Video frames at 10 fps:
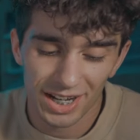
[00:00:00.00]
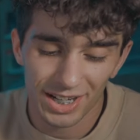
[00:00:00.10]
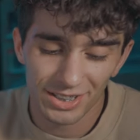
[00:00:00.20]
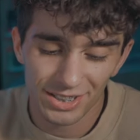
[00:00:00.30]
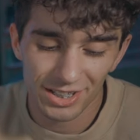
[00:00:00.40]

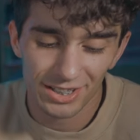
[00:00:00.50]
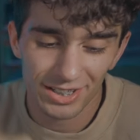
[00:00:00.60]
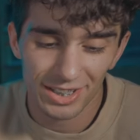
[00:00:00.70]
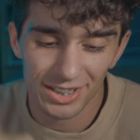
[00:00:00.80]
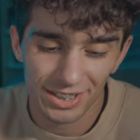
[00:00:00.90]
kind of suck.
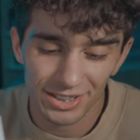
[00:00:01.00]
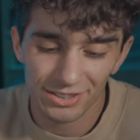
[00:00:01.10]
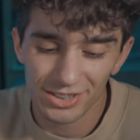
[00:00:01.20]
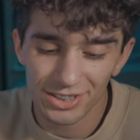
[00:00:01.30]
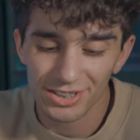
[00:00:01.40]
Like you know,
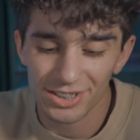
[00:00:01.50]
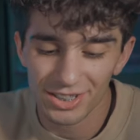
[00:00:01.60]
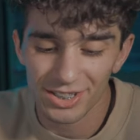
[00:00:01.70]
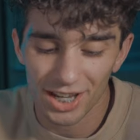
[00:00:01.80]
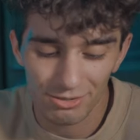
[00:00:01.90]
it sucks to
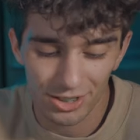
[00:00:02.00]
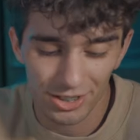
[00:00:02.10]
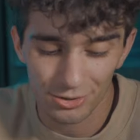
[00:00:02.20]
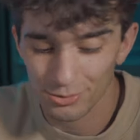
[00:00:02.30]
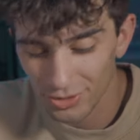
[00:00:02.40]
see Tywin go.
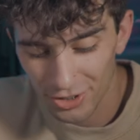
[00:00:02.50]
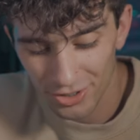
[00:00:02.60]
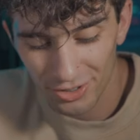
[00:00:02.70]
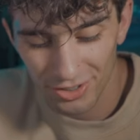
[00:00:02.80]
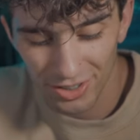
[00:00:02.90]
I was really
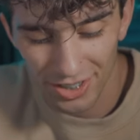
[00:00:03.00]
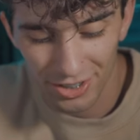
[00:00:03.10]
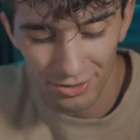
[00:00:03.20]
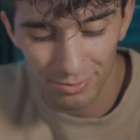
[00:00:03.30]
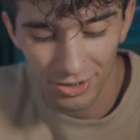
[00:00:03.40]
starting to like
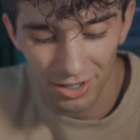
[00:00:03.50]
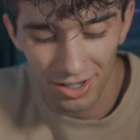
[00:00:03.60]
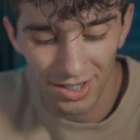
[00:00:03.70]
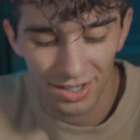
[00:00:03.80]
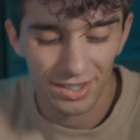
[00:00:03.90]
him a lot